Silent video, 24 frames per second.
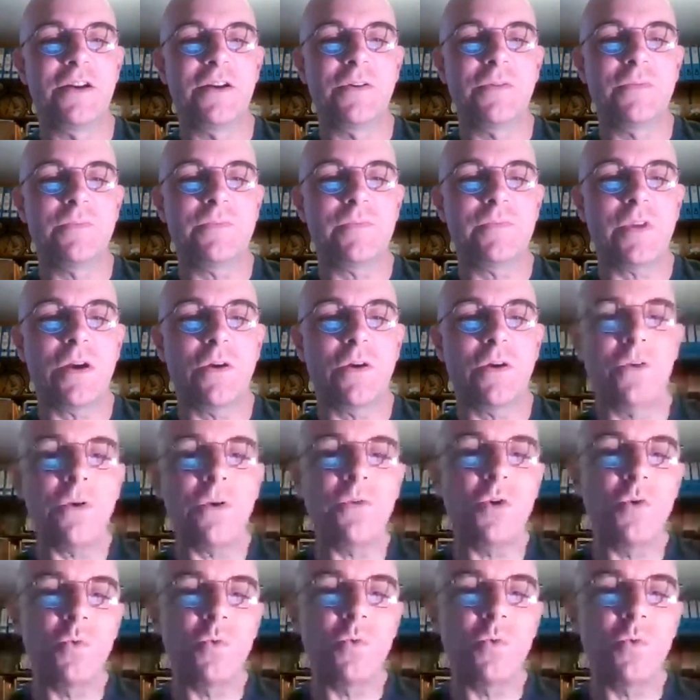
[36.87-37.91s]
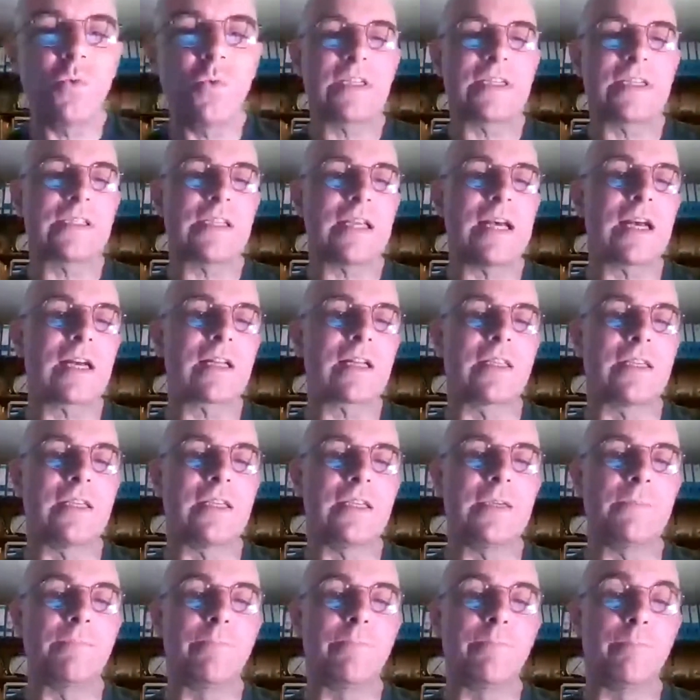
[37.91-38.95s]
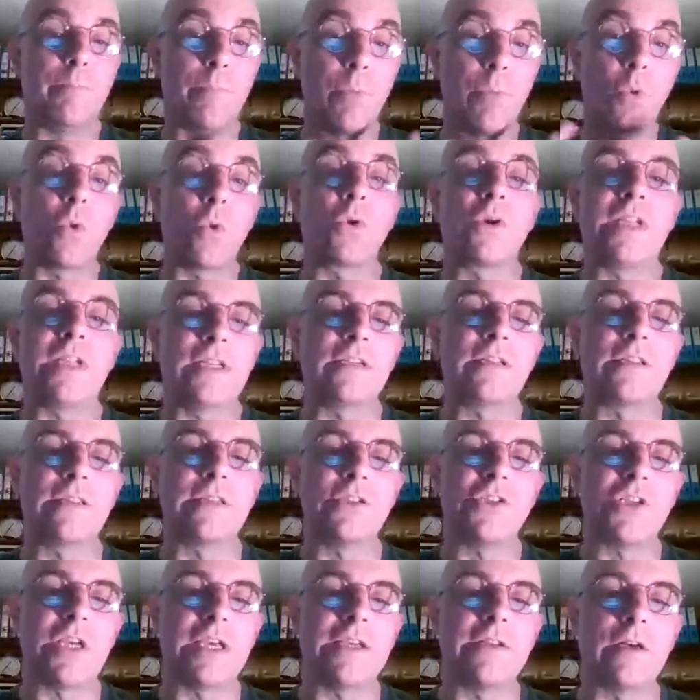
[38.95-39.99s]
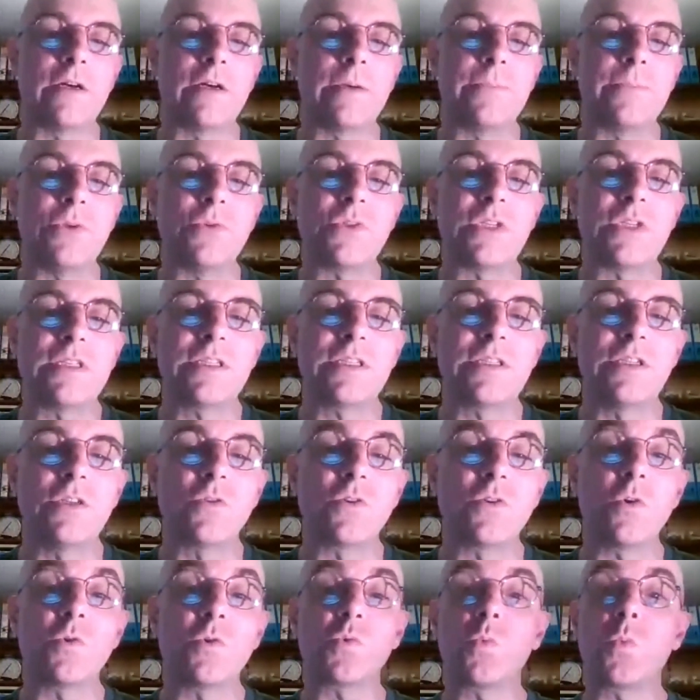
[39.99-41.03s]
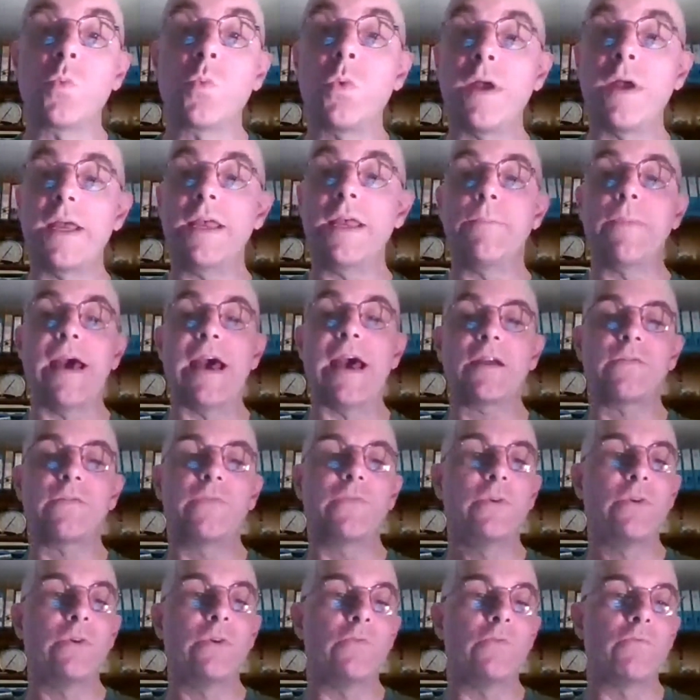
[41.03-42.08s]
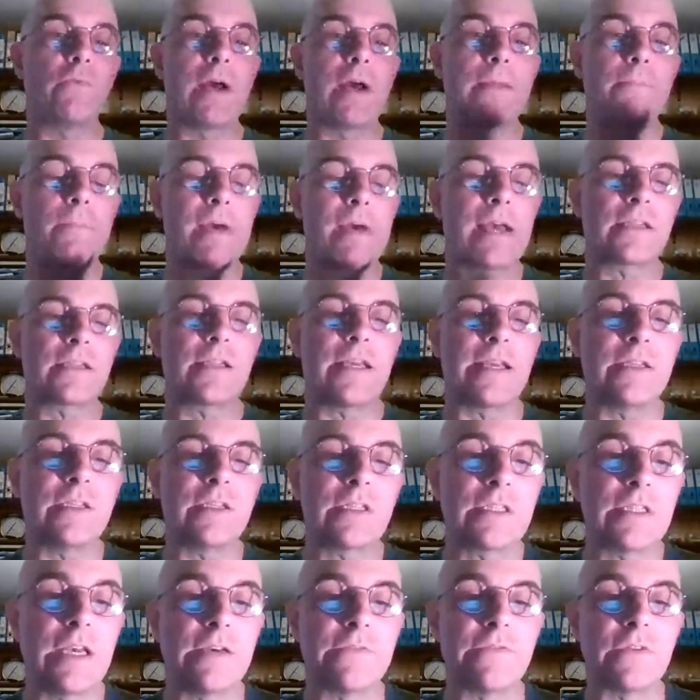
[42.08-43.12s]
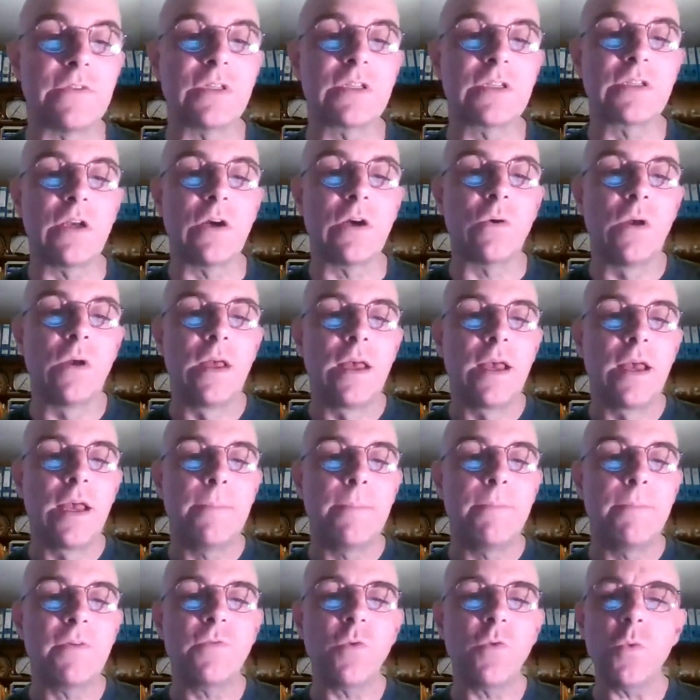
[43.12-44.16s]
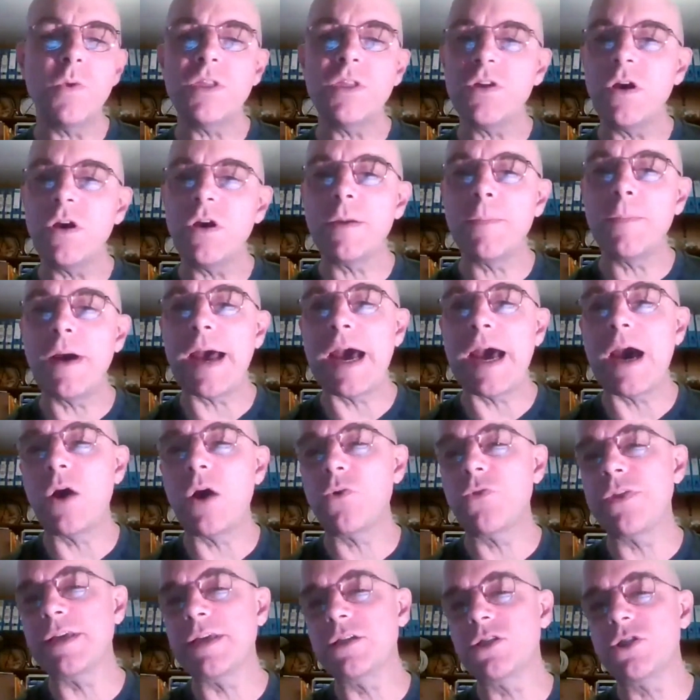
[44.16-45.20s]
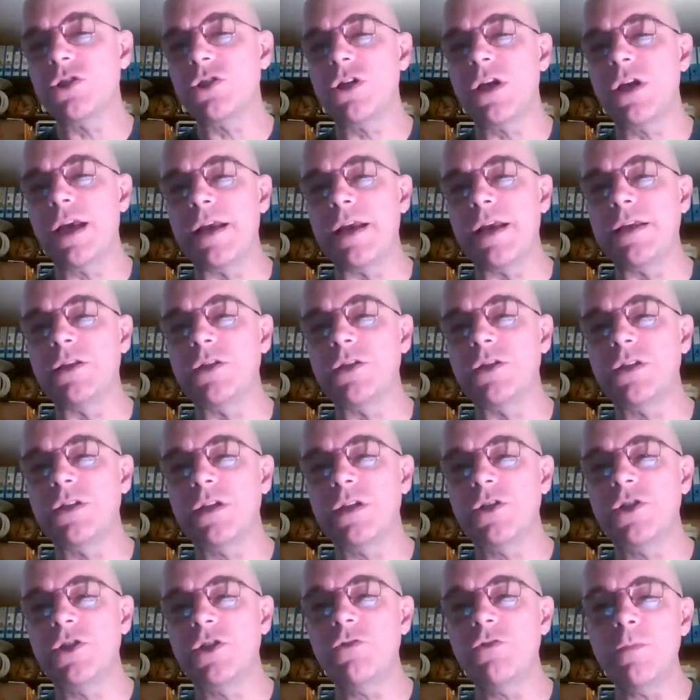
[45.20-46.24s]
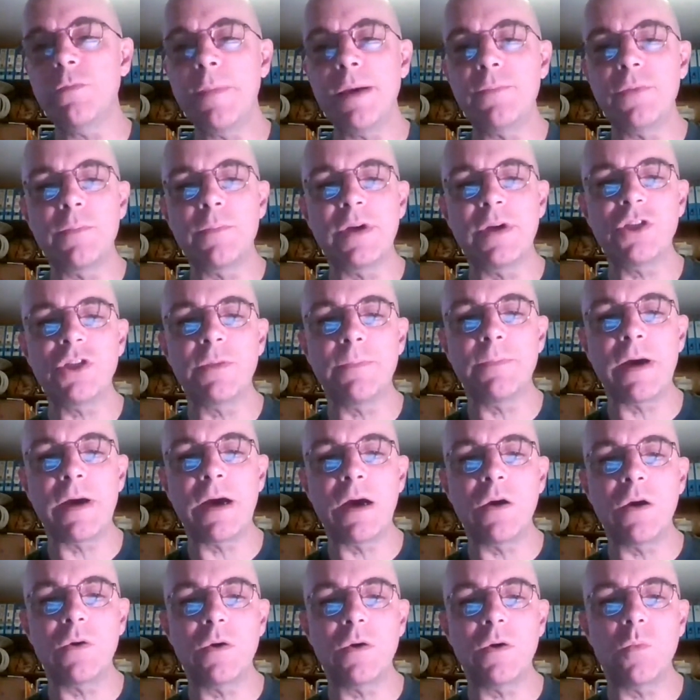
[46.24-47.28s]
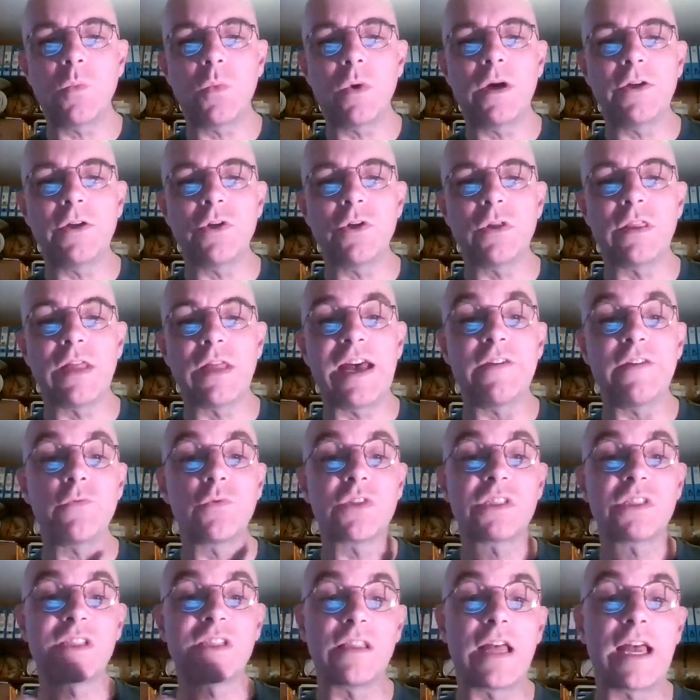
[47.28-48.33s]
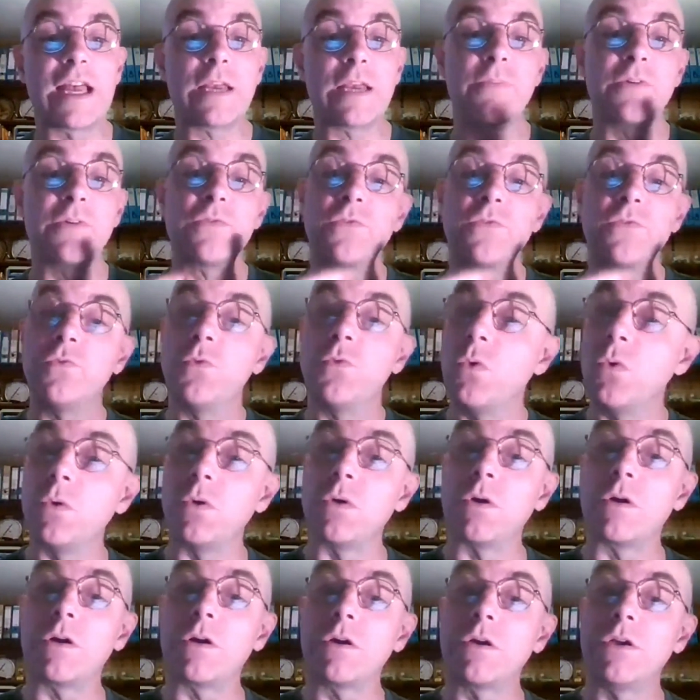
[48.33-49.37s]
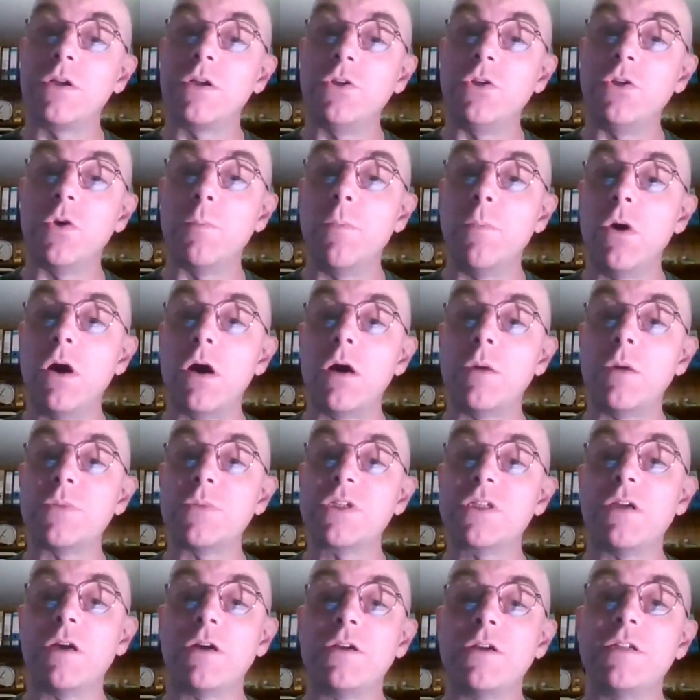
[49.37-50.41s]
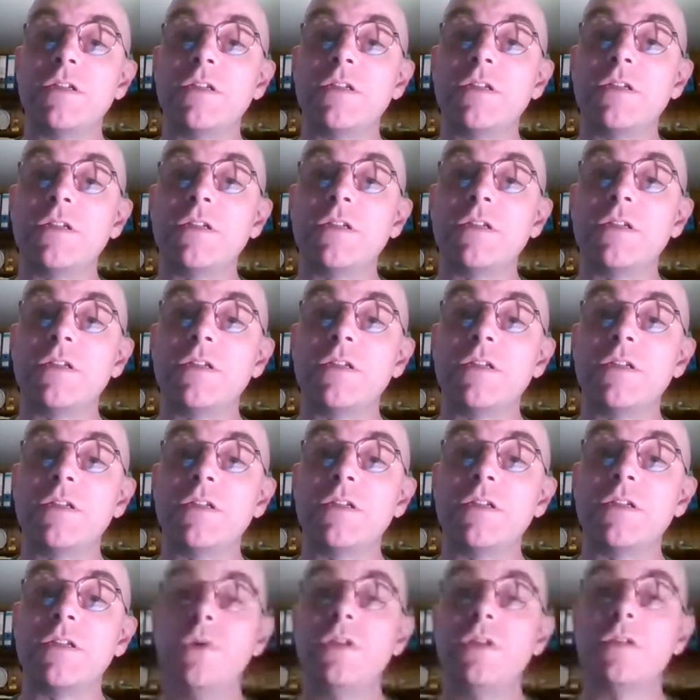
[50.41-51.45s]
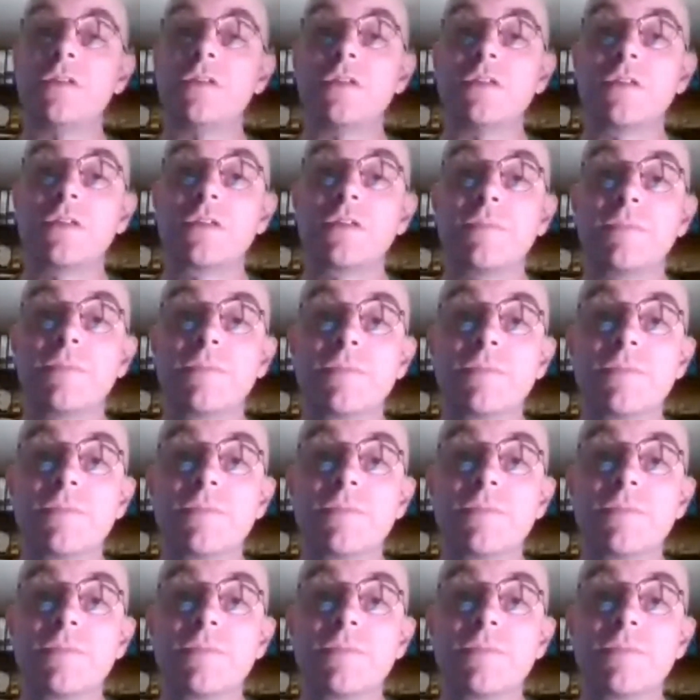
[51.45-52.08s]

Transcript: So, although you weren't exactly born into the JWs, it still goes way back for you, right back to age 7. So, before we talk about how things changed, do you remember much about what your life was like before your mom started studying with the Witnesses?